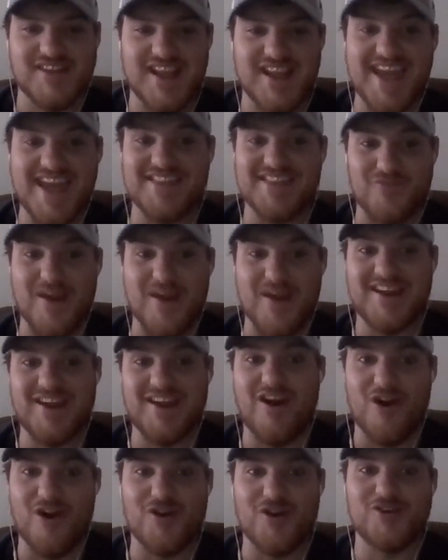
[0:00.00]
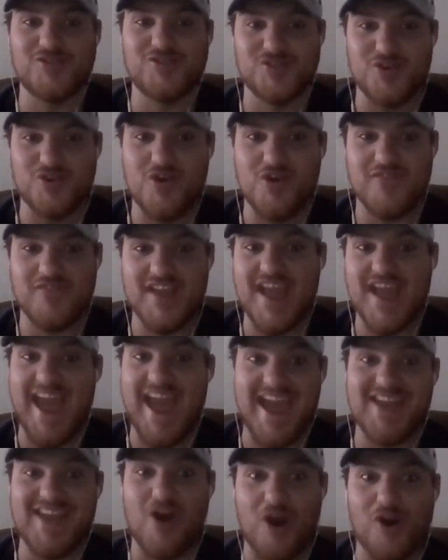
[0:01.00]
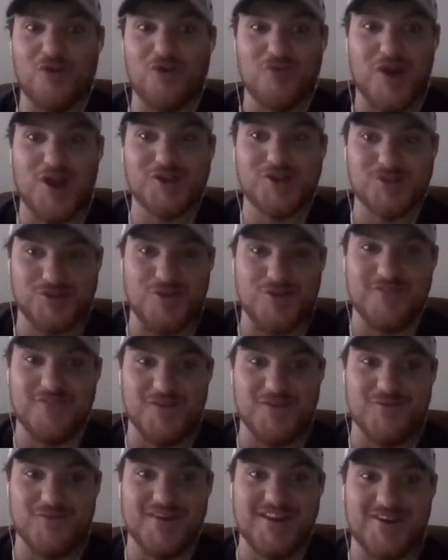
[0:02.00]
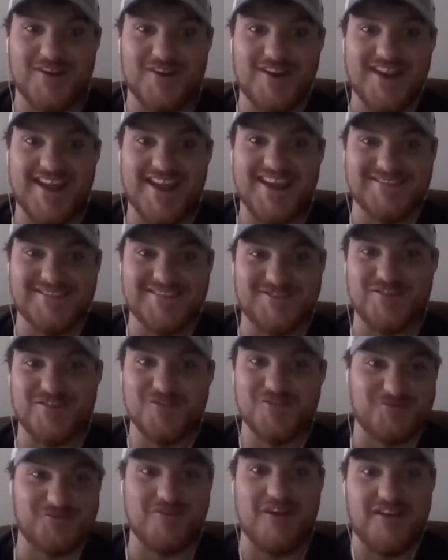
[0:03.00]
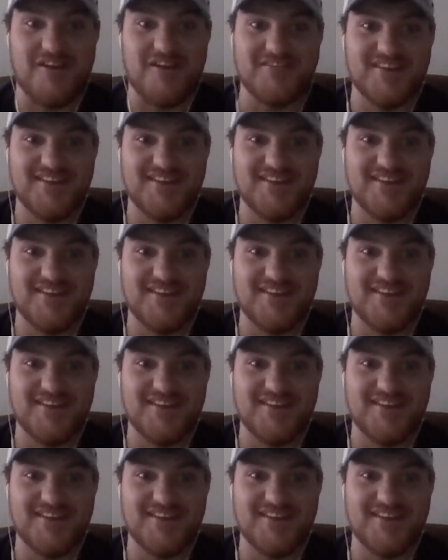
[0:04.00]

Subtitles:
and the reigning Hart Trophy and Art Ross Trophy winner is Kucherov.